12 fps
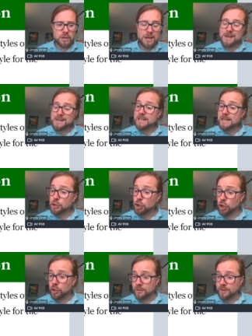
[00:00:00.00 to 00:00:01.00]

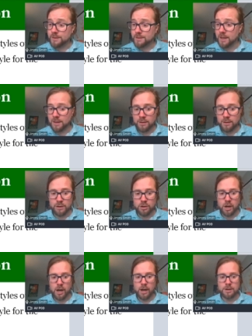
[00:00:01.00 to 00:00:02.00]
conditions in the
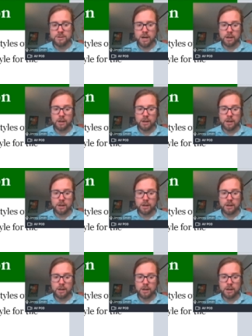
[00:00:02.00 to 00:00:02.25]
vineyard